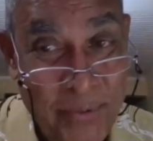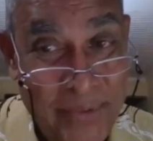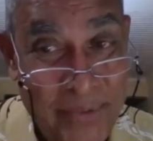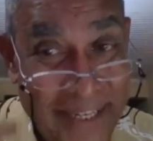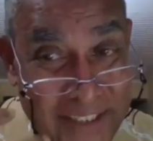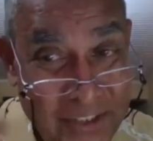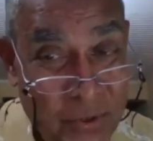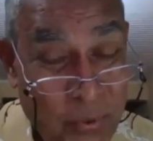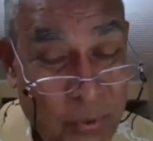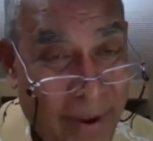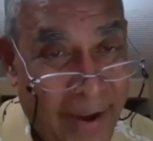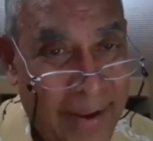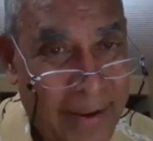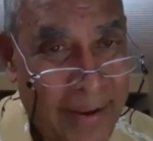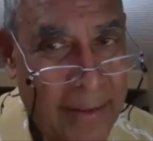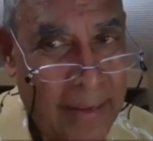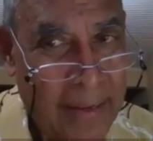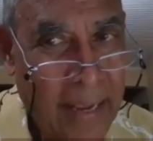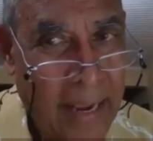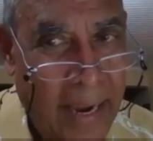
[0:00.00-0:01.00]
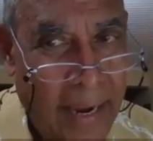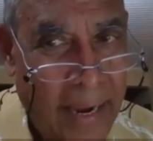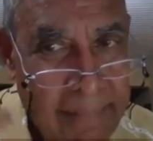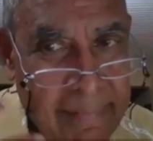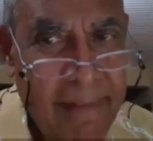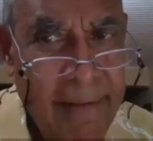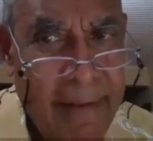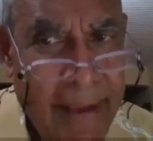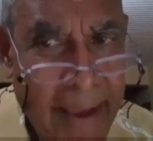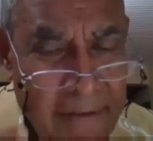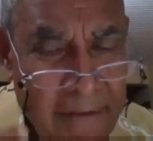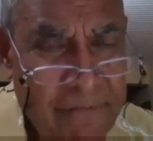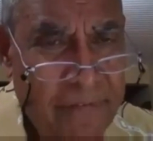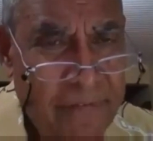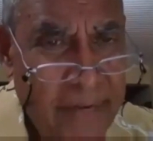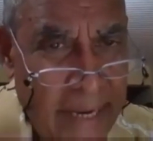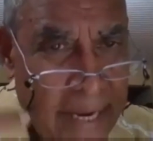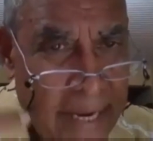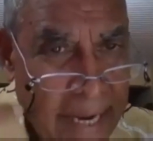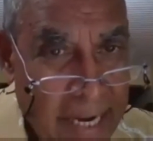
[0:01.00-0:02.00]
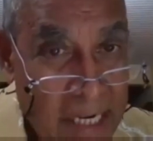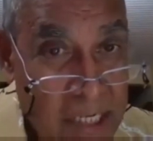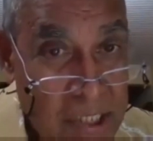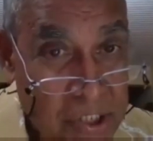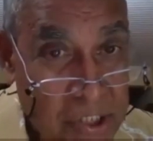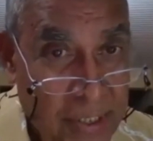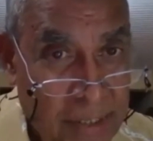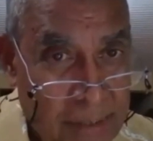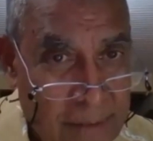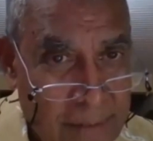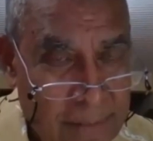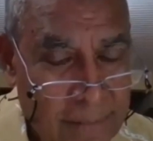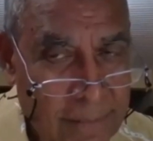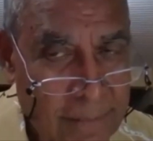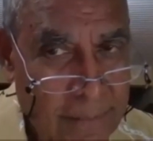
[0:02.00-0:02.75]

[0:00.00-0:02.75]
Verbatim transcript: that's why I think every Asian